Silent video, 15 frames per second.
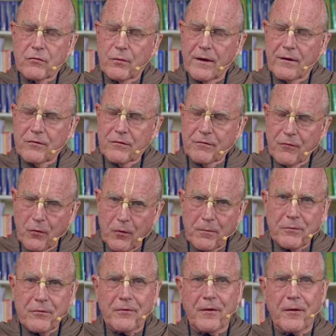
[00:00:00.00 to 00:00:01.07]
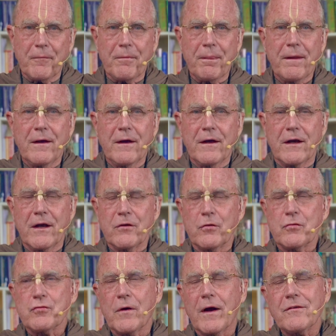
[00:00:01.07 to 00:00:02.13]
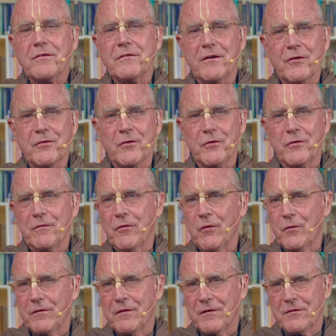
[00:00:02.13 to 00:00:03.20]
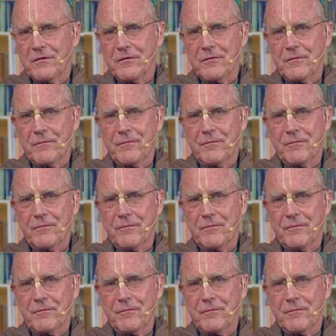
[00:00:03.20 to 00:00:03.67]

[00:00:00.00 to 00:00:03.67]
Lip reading: transforms them into transcendental devotees